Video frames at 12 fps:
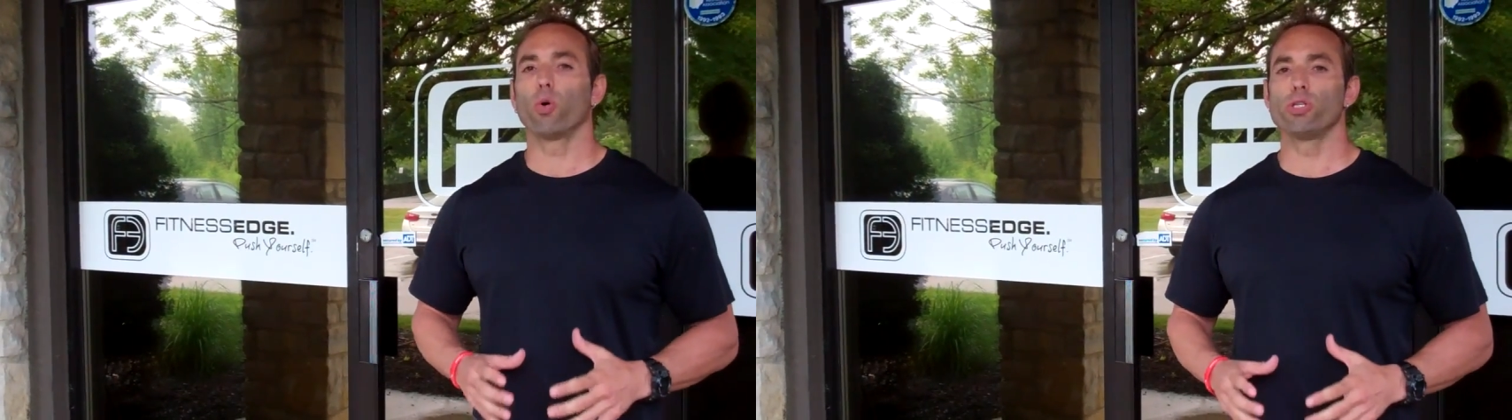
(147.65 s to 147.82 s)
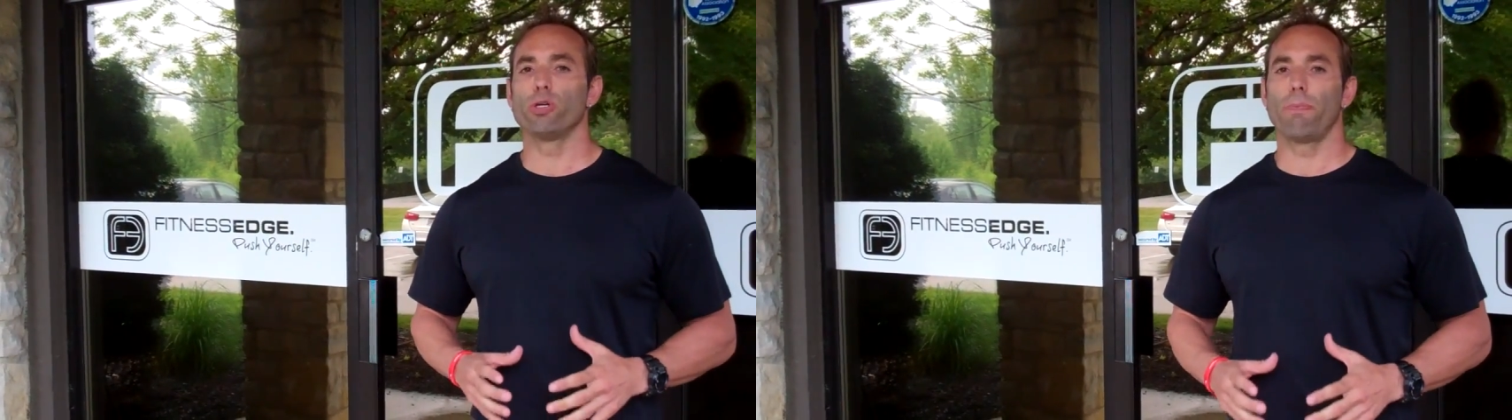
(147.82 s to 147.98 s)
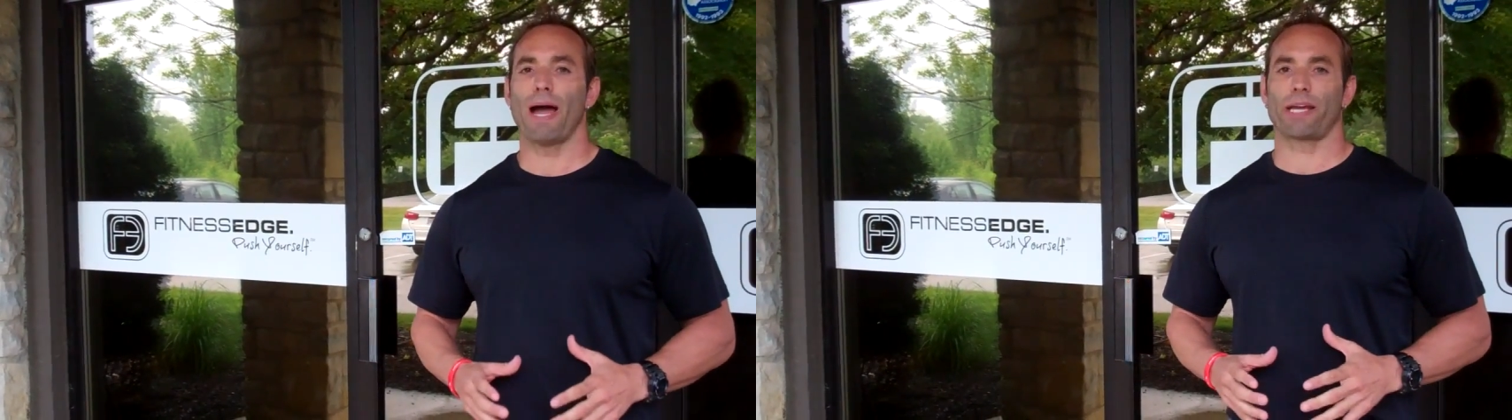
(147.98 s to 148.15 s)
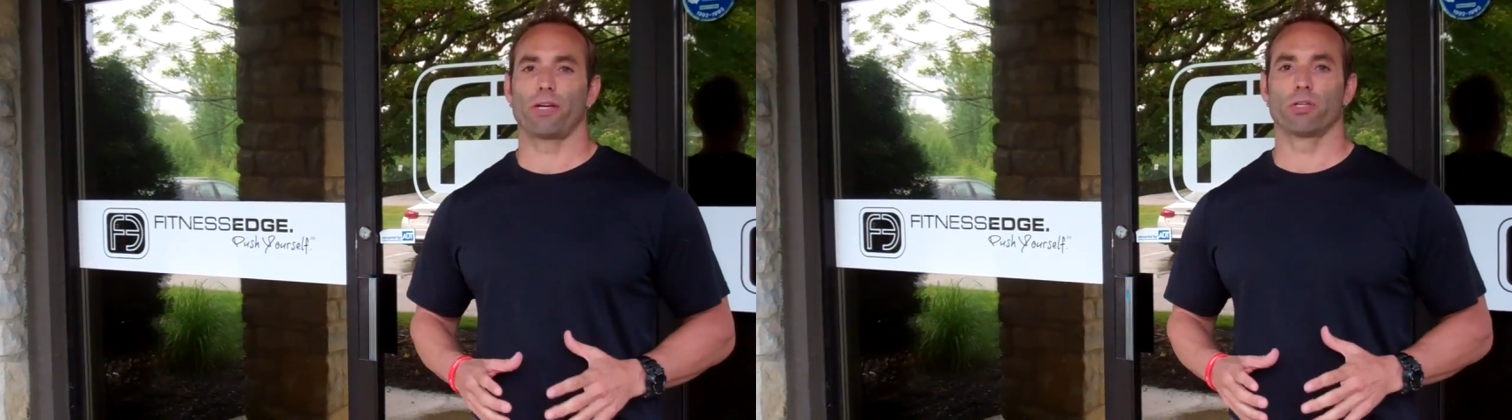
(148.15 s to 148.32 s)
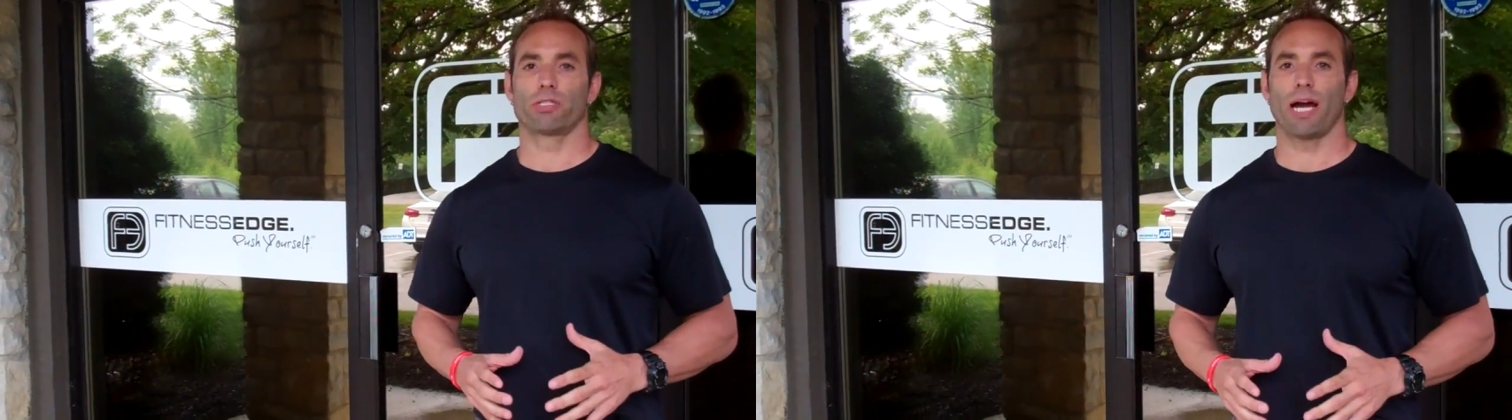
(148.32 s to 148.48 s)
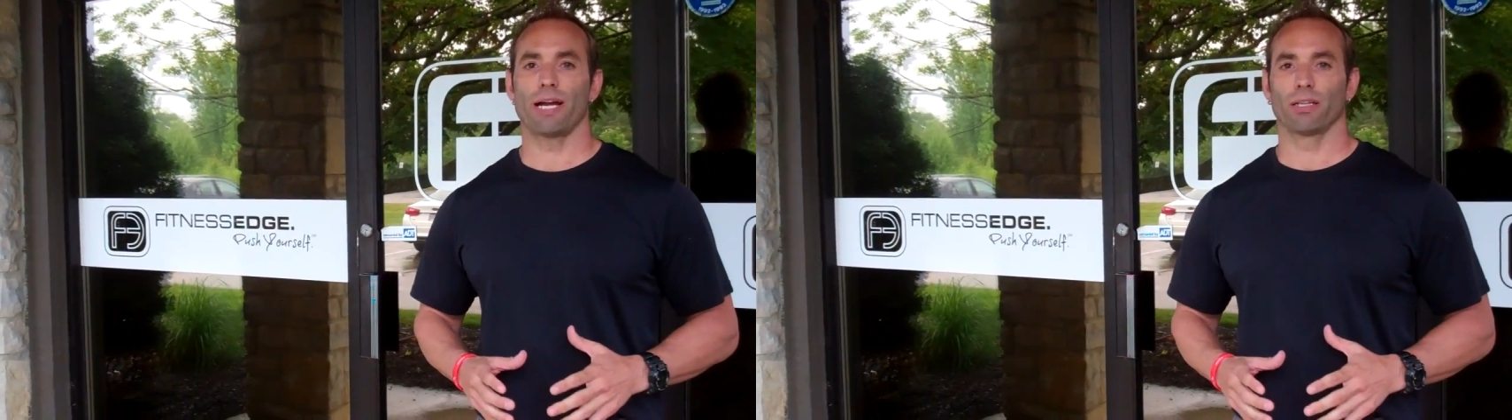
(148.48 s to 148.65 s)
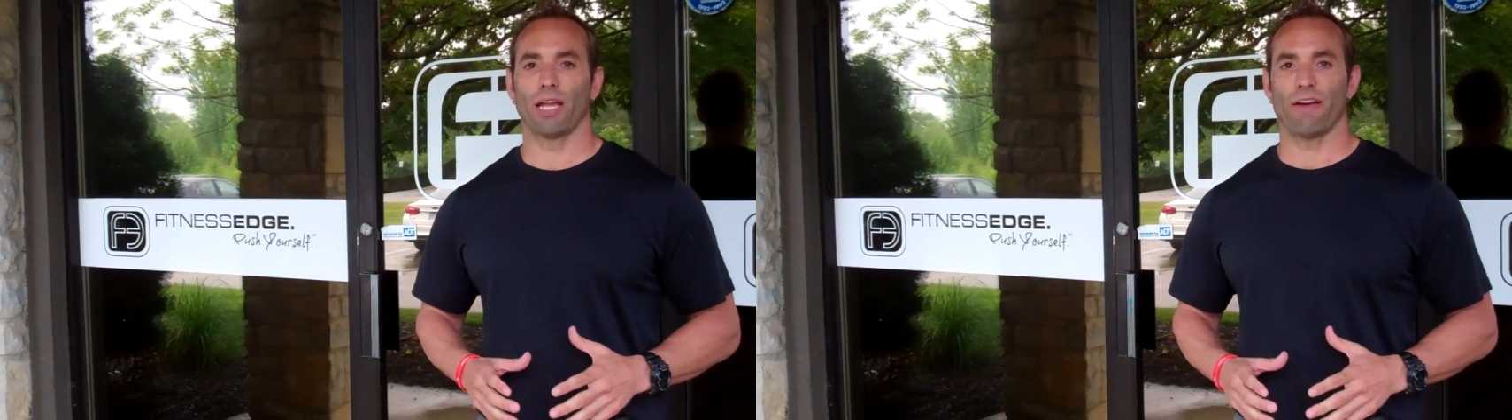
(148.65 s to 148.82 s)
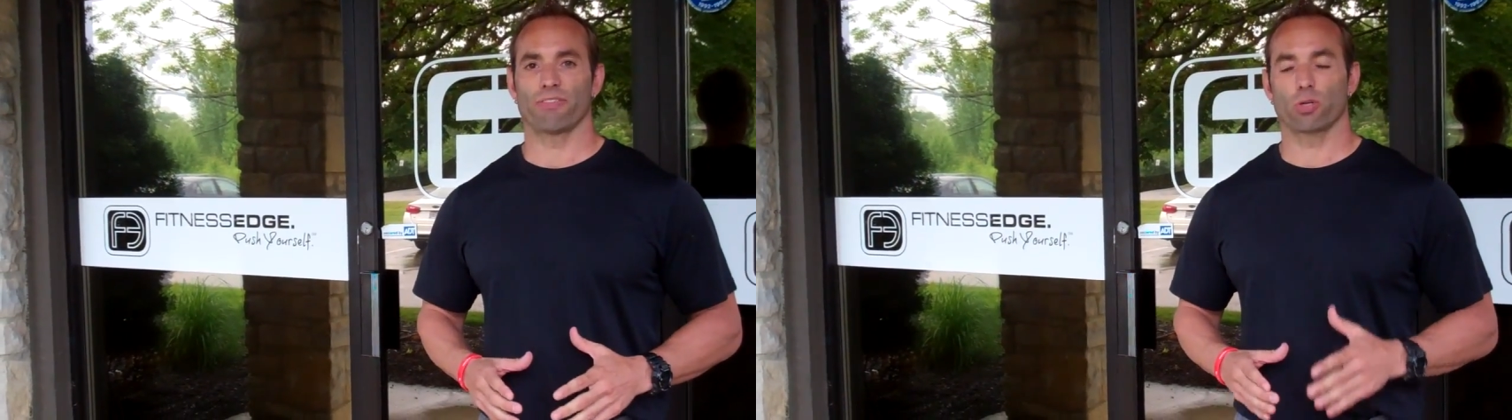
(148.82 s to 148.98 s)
holding you back your entire life.